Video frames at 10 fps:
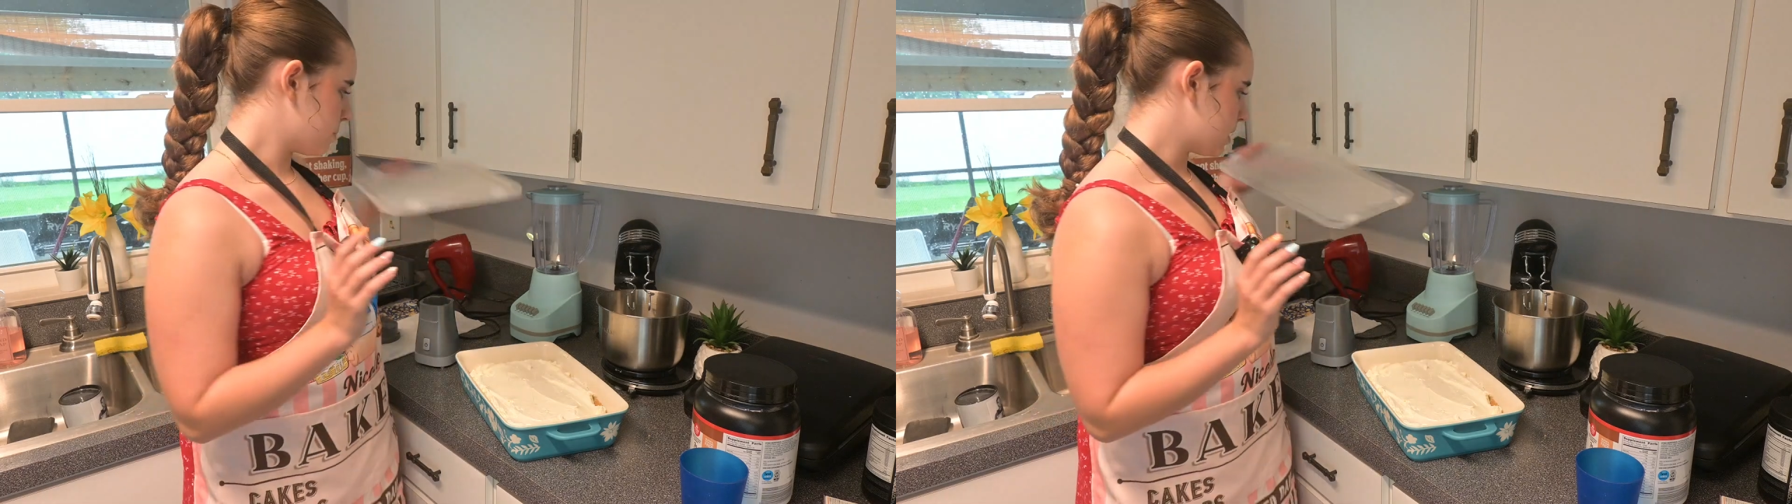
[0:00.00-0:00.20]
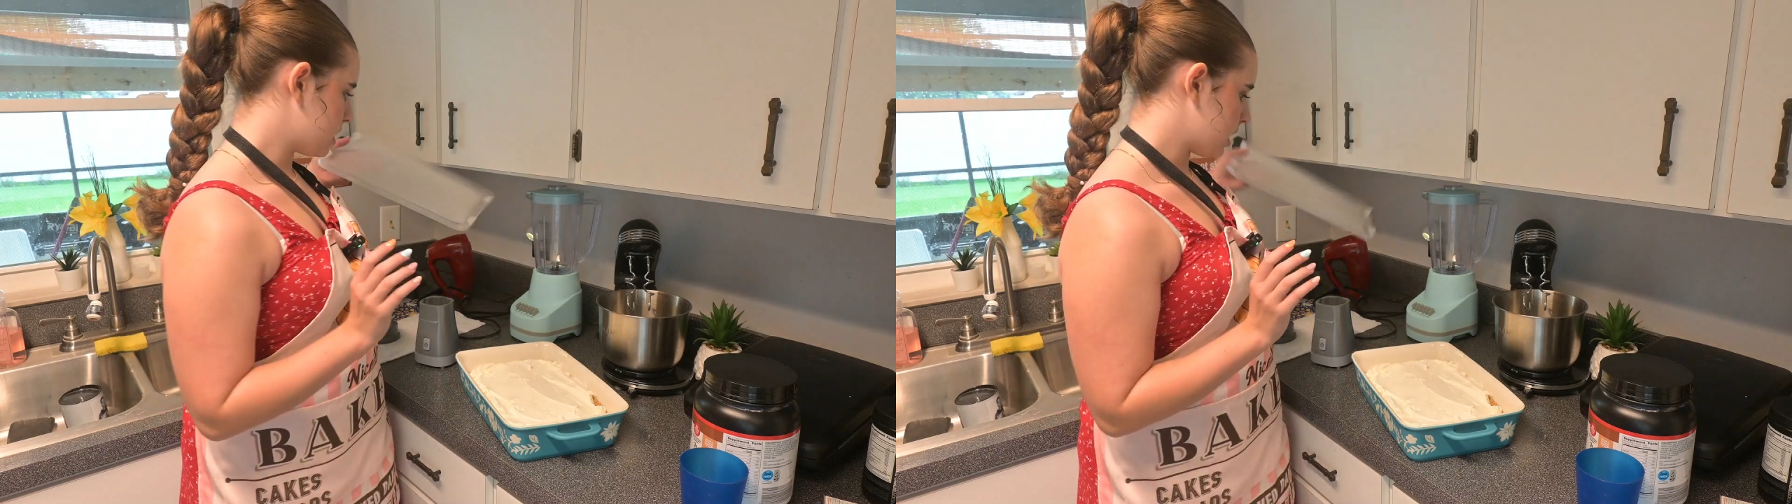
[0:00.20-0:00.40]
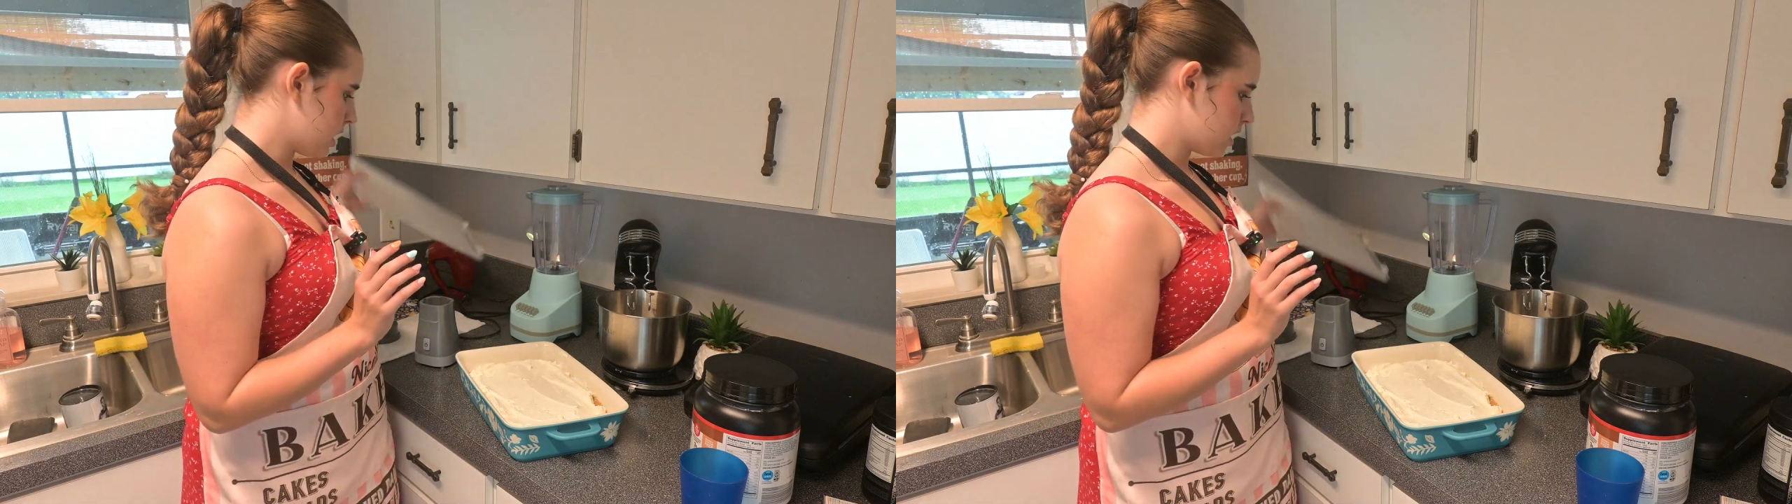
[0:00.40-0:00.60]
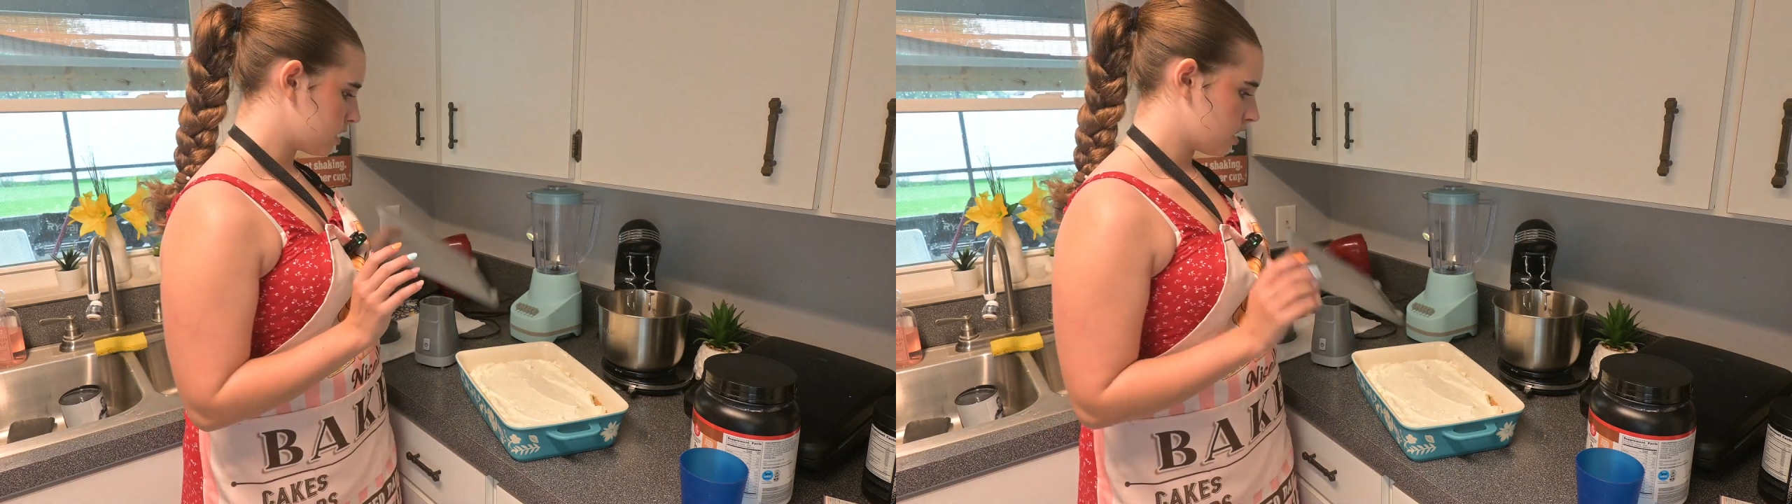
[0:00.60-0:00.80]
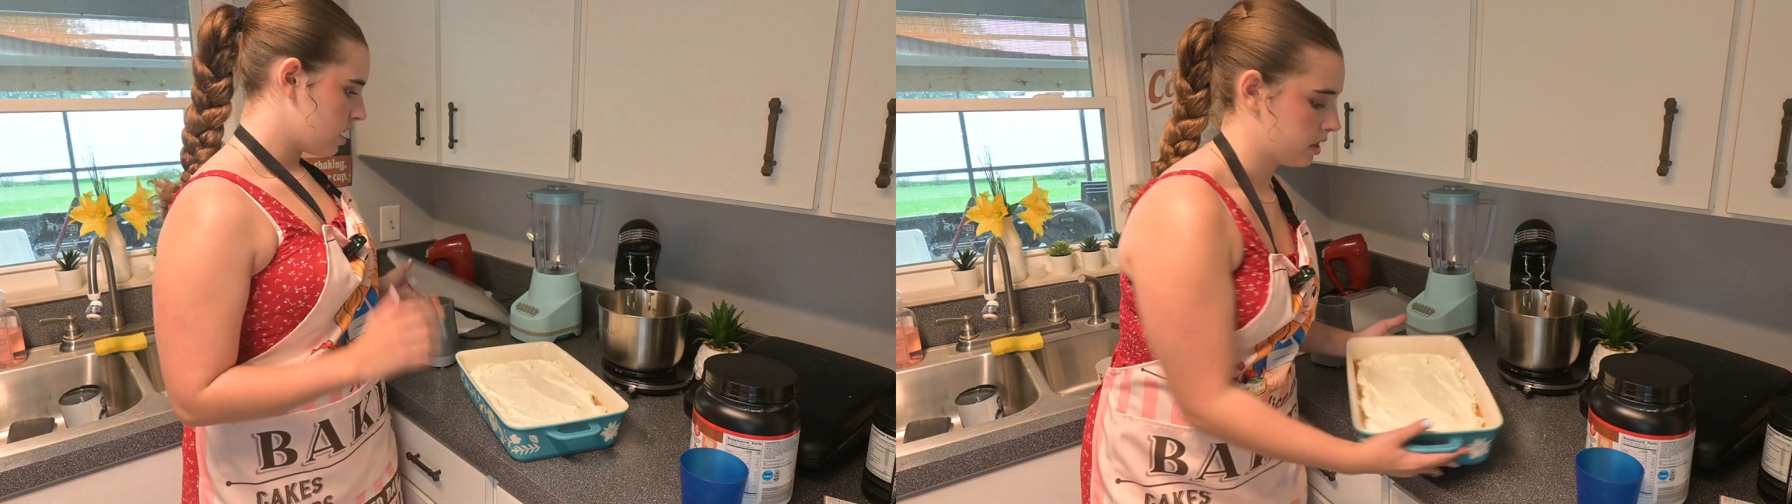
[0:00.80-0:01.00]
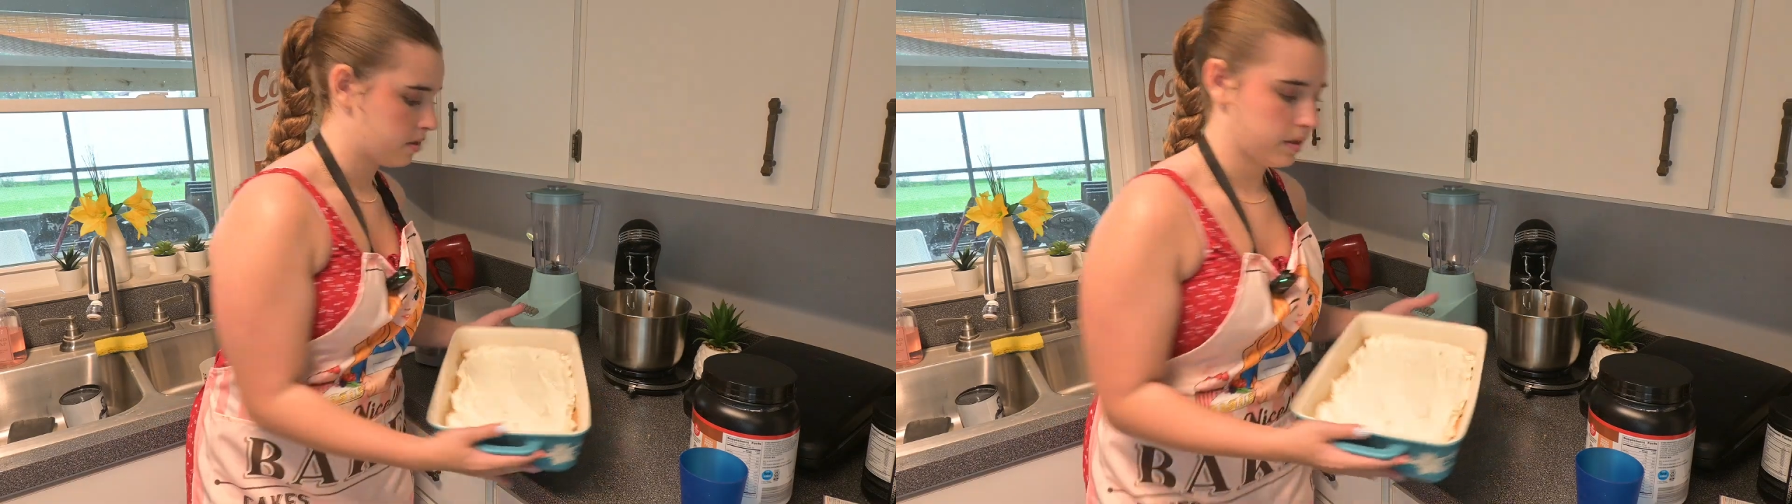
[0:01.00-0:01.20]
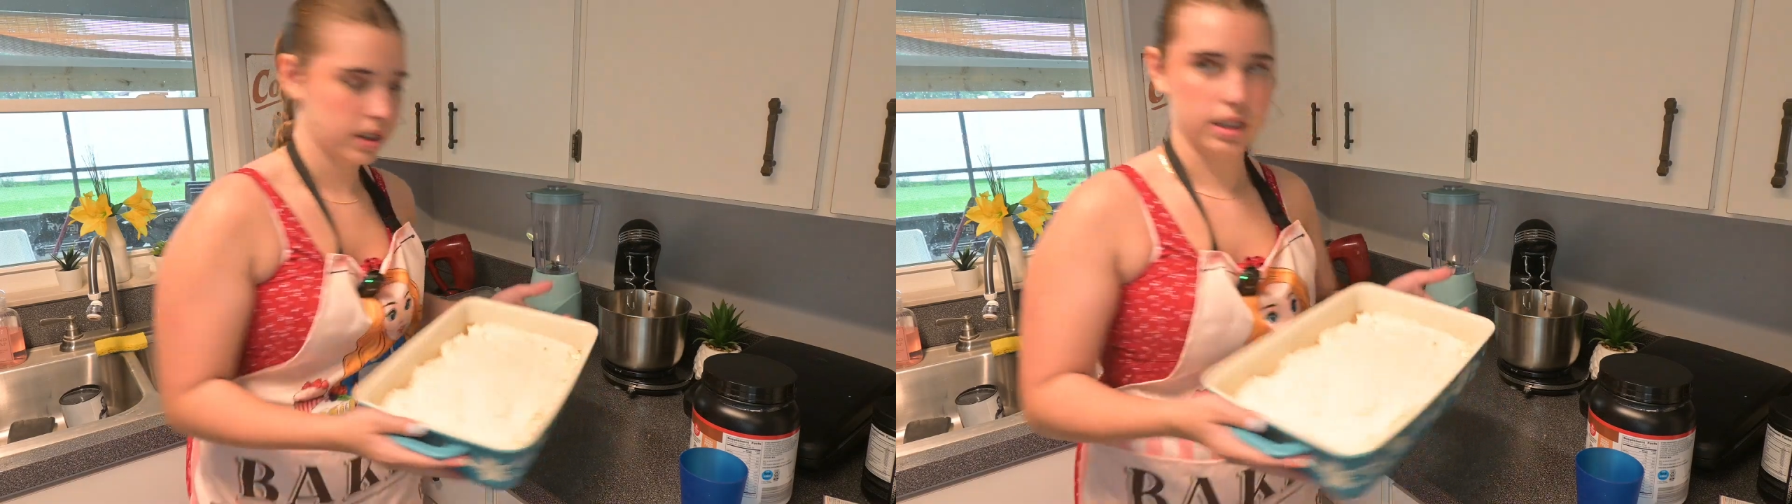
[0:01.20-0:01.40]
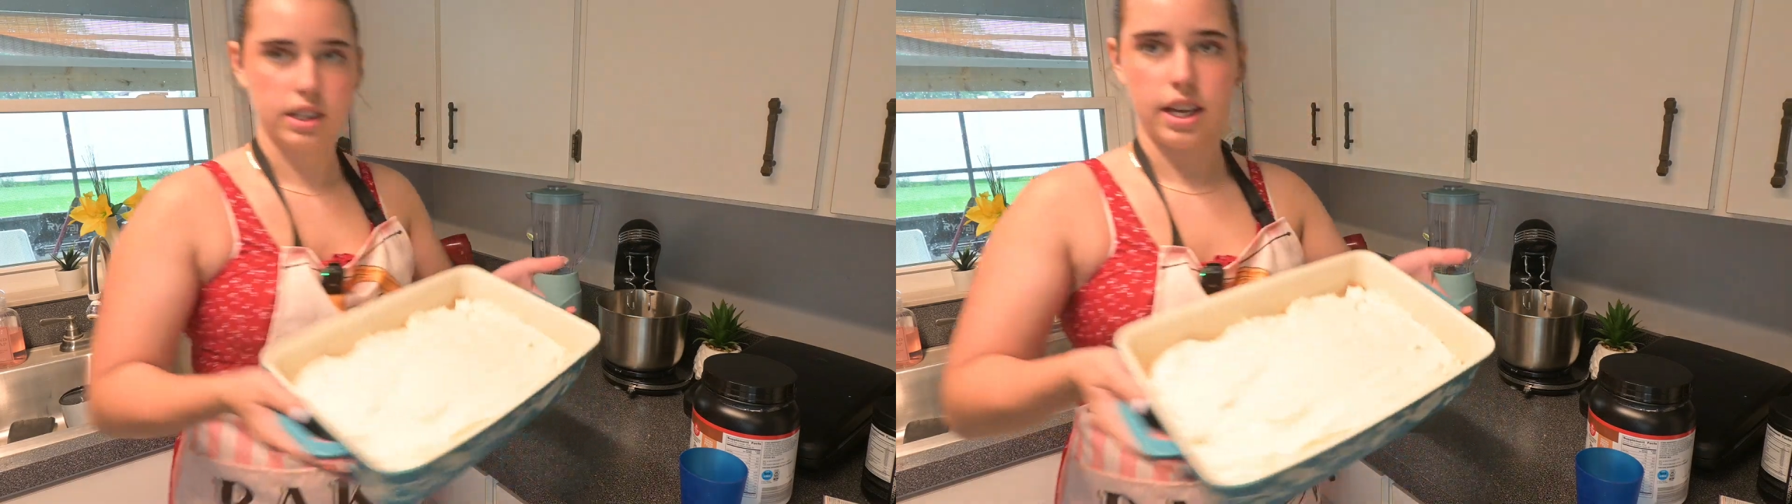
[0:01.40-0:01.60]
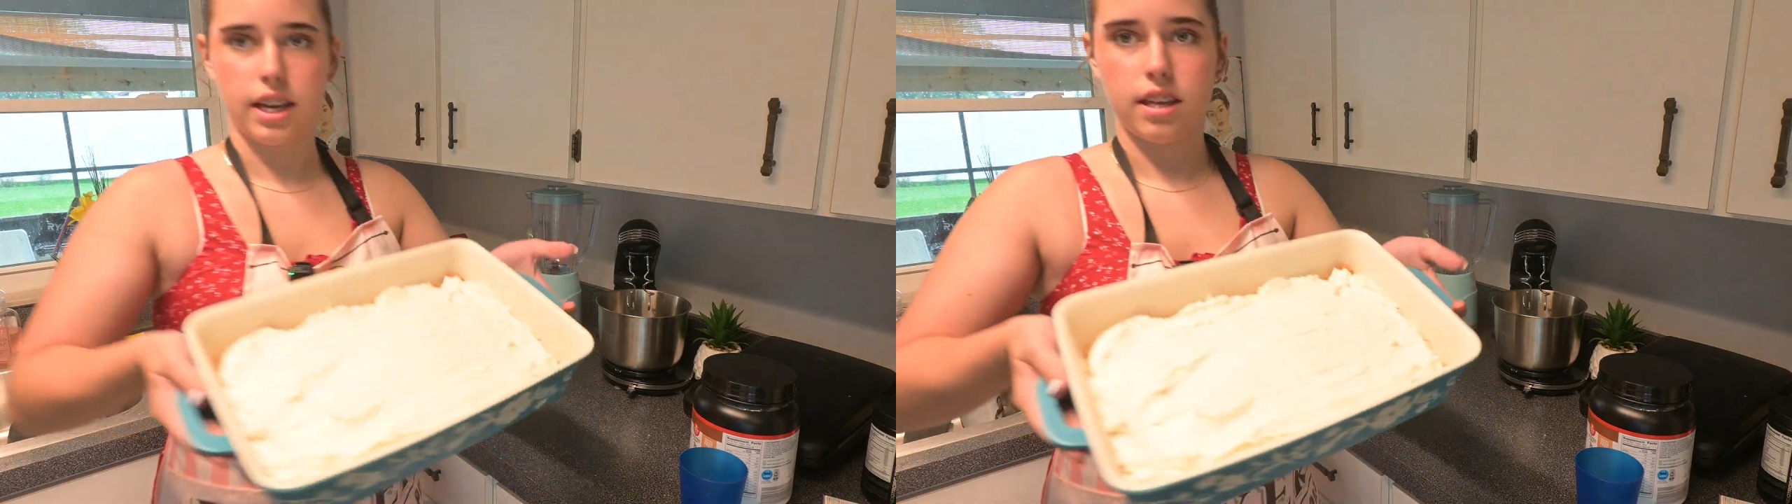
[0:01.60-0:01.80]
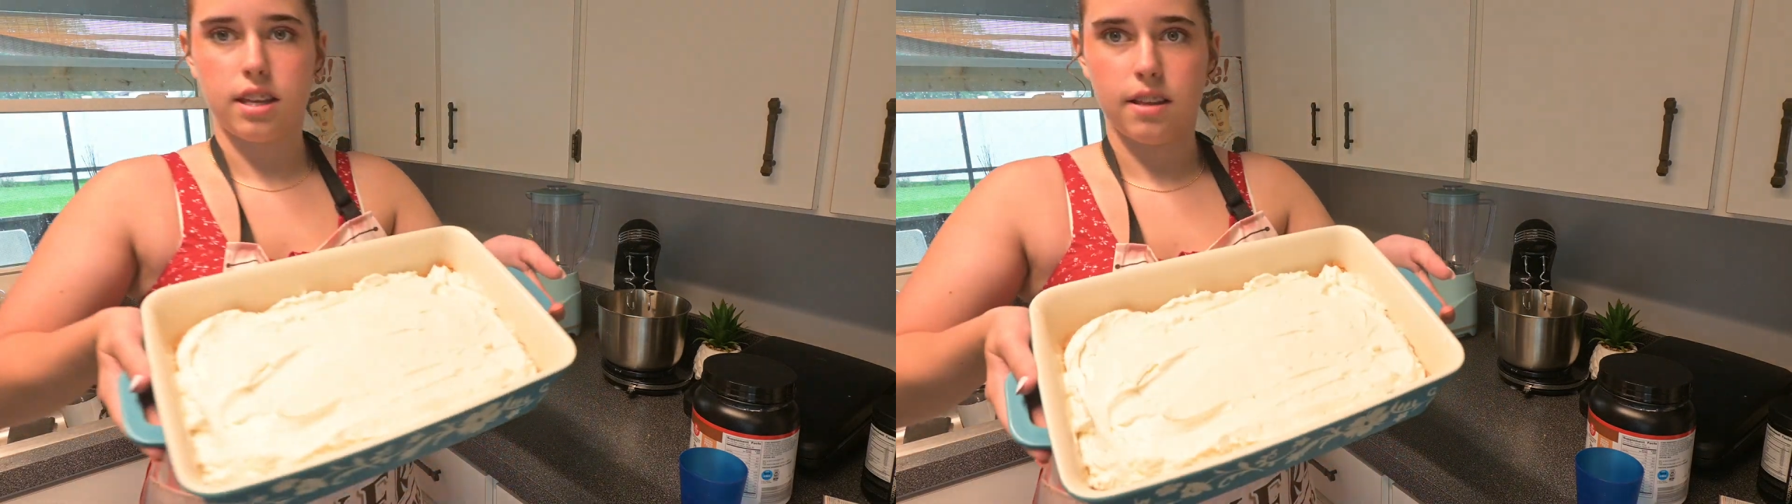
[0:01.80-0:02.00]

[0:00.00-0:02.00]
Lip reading: mistakes. This is what it looks like.